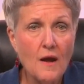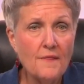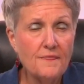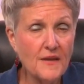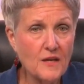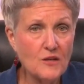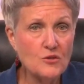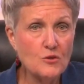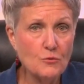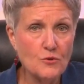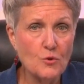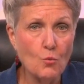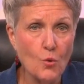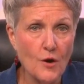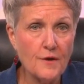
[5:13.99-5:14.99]
they can do the
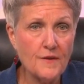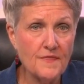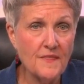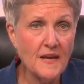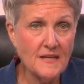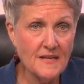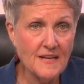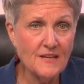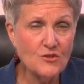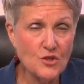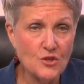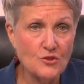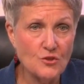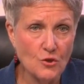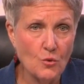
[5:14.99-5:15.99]
work they need to
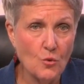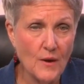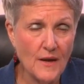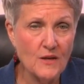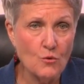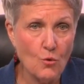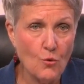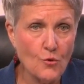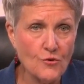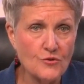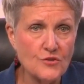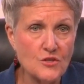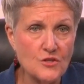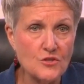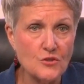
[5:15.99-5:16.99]
do in order
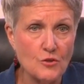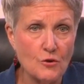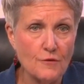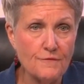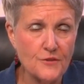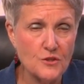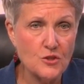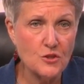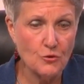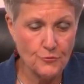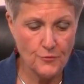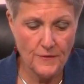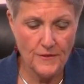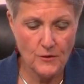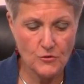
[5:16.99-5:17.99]
to serve the
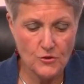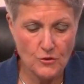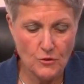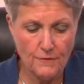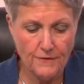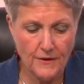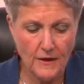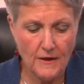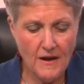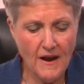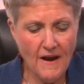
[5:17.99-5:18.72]
children they're serving.